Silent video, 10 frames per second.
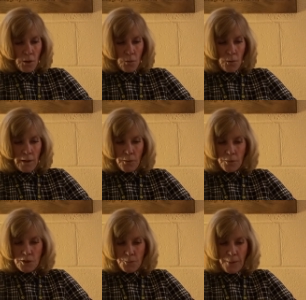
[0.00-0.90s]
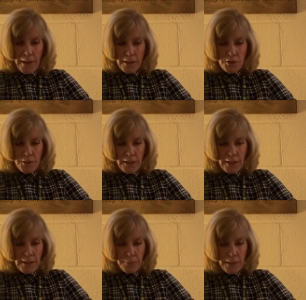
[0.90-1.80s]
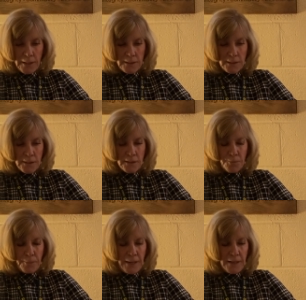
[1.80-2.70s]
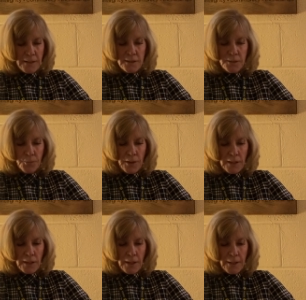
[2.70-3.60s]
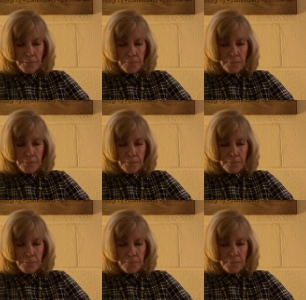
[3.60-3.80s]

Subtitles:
When I rush back into the eating place, it's bathed in bright light.